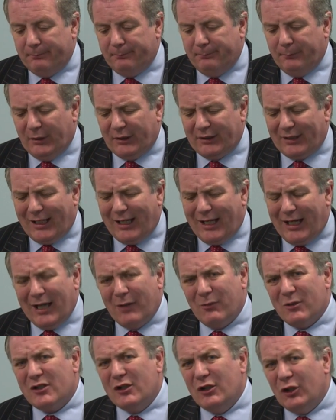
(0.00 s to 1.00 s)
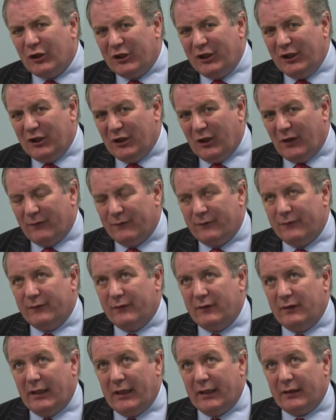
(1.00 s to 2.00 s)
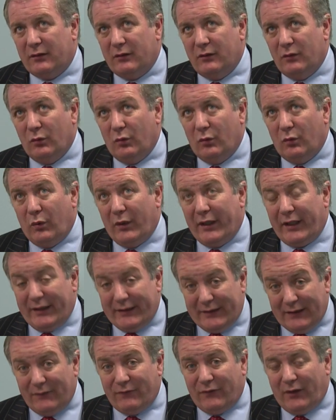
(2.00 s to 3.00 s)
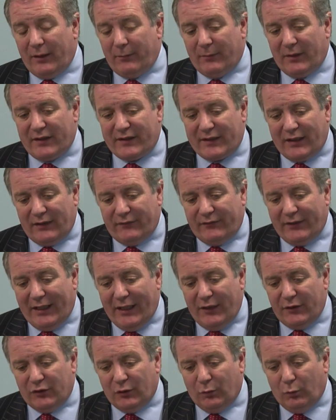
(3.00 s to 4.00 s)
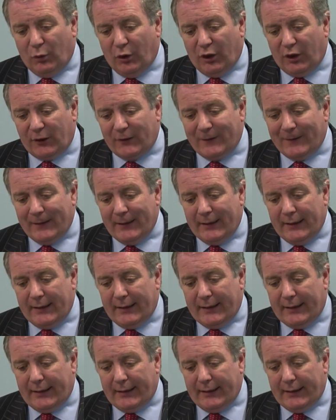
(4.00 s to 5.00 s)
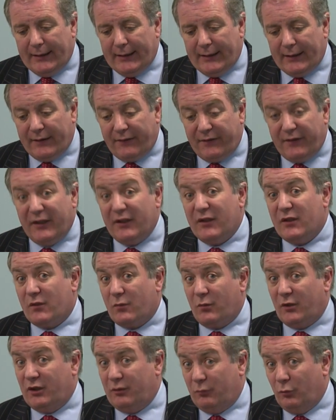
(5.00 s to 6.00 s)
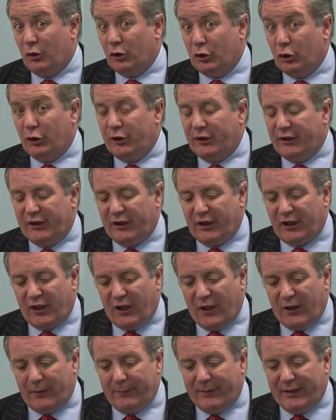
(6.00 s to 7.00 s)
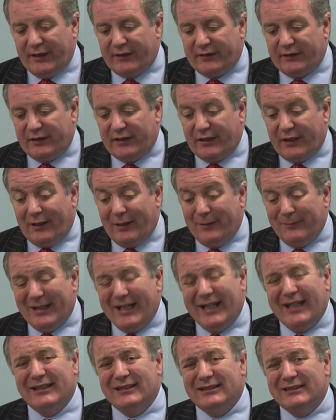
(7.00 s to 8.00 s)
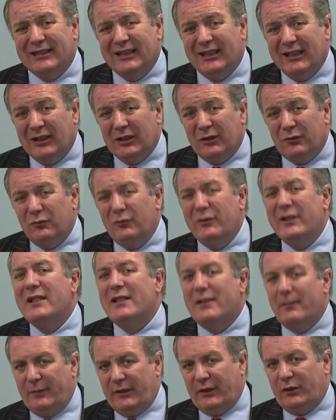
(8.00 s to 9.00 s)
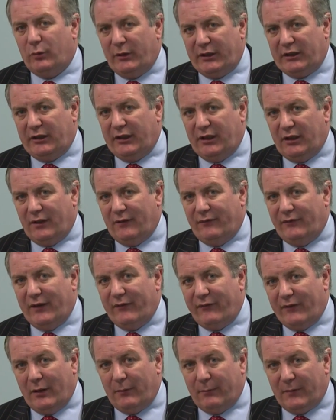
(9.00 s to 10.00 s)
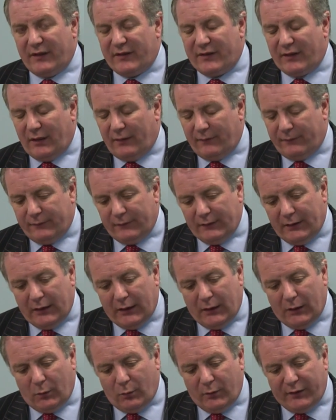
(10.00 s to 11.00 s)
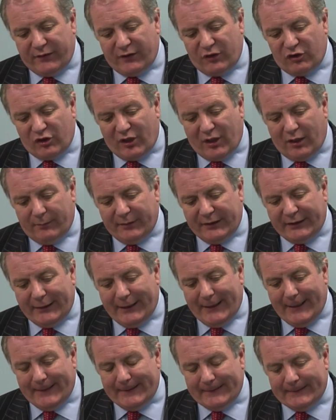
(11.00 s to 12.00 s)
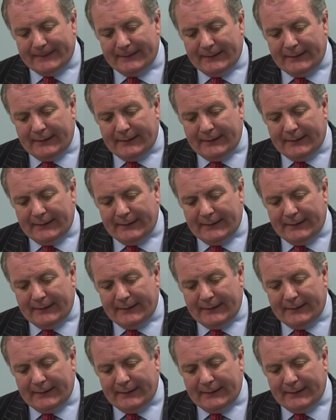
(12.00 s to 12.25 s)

But I was lucky enough that when I did find myself out of work, things were good in the economy at the time, and reasonably quickly enough I found myself with a job again.